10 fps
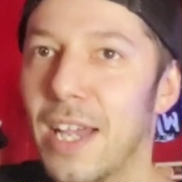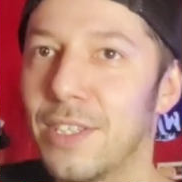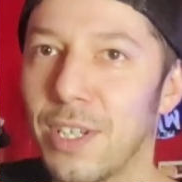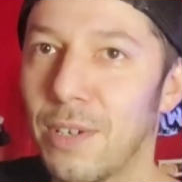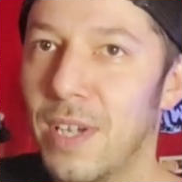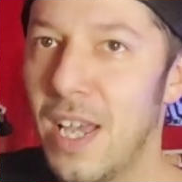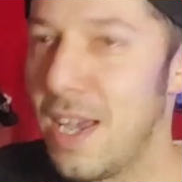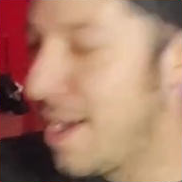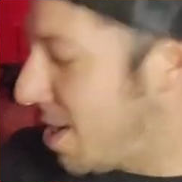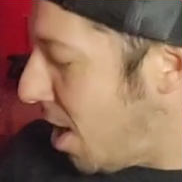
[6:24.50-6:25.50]
So
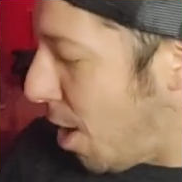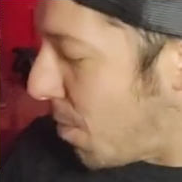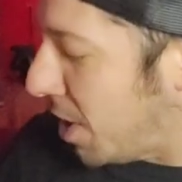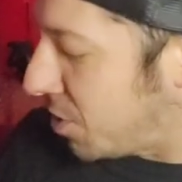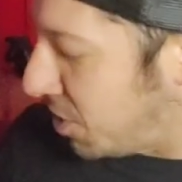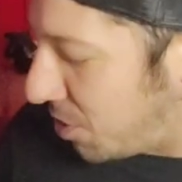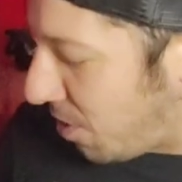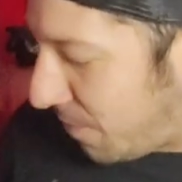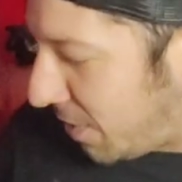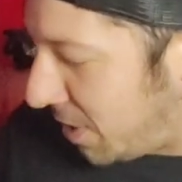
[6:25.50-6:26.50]
I might just
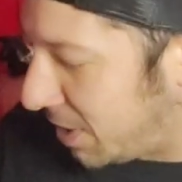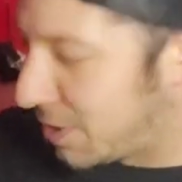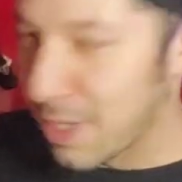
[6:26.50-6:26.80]
start filling this